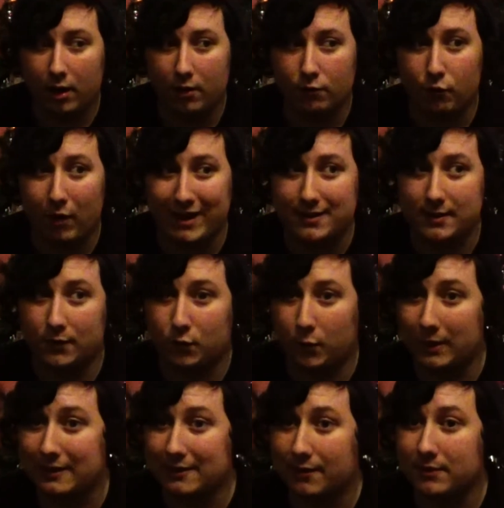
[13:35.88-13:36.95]
rest of
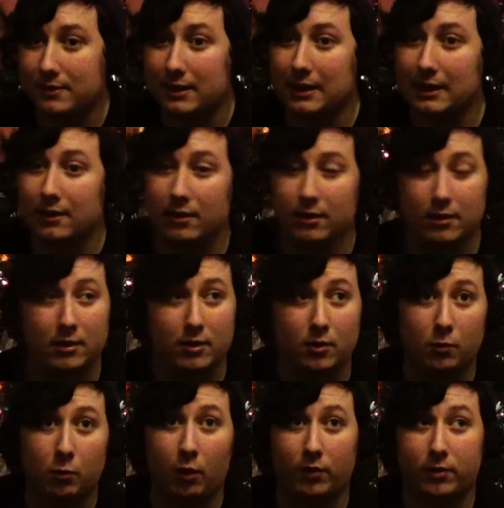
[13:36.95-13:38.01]
2017,
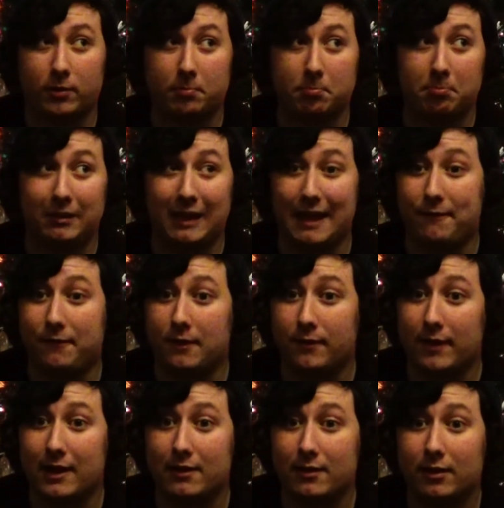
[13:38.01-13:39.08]
what's left of
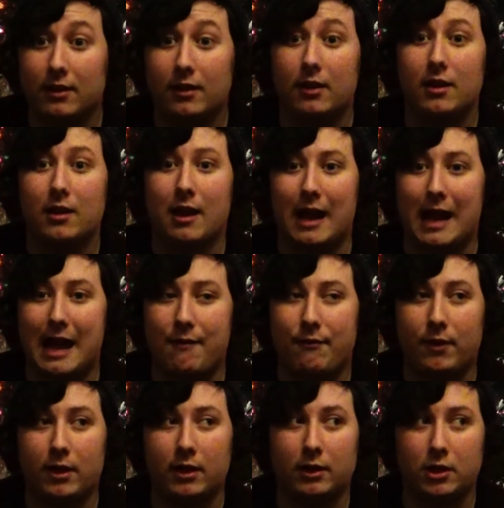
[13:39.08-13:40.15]
it.
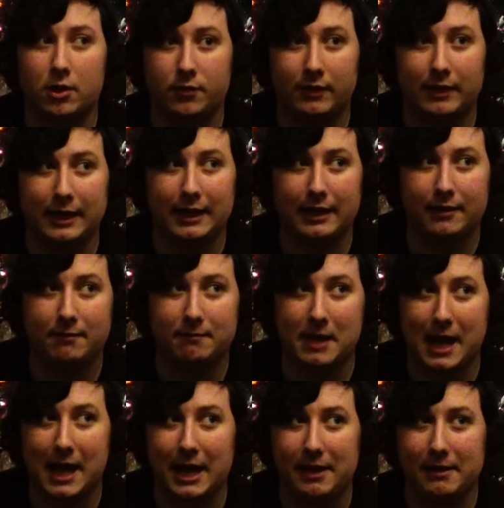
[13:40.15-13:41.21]
Have a lovely
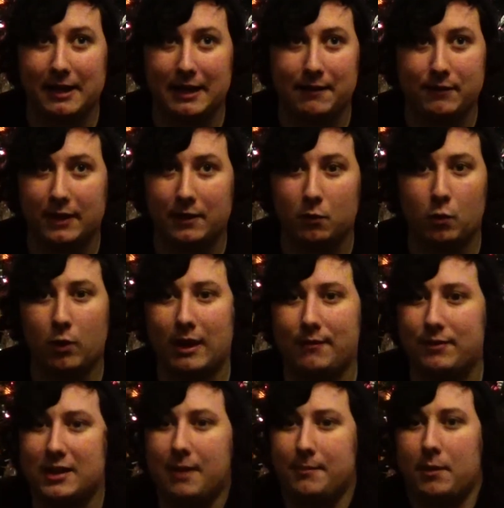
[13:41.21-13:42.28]
day, evening,
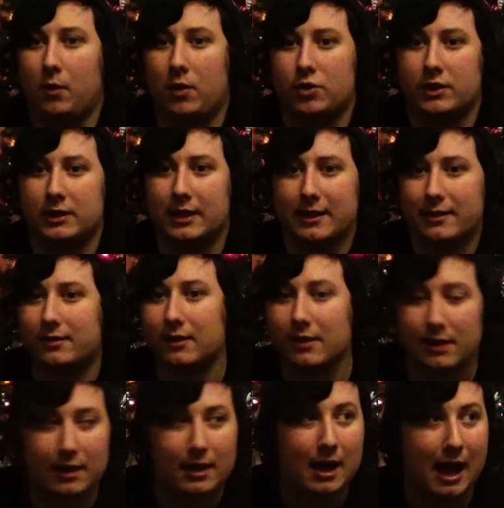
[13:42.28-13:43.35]
whatever time you're watching
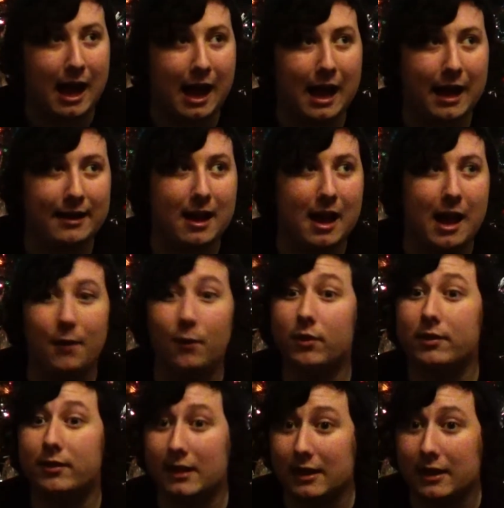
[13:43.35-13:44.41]
this. And I will
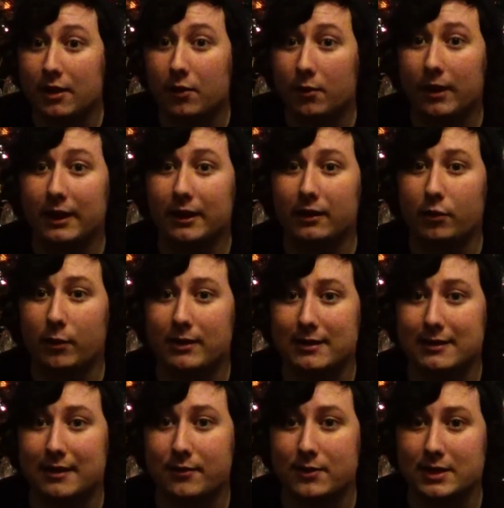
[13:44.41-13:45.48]
see you in
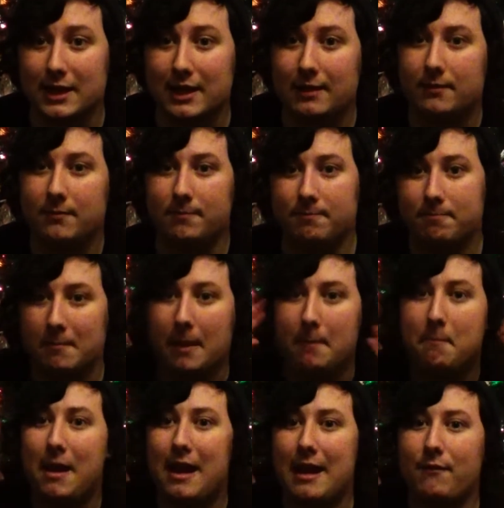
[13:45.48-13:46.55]
2017.
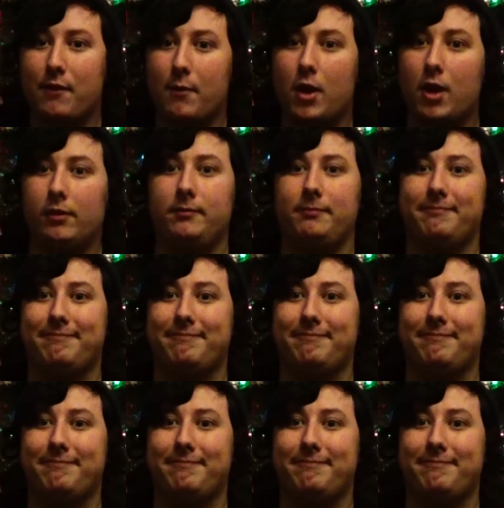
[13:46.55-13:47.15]
Bye everyone.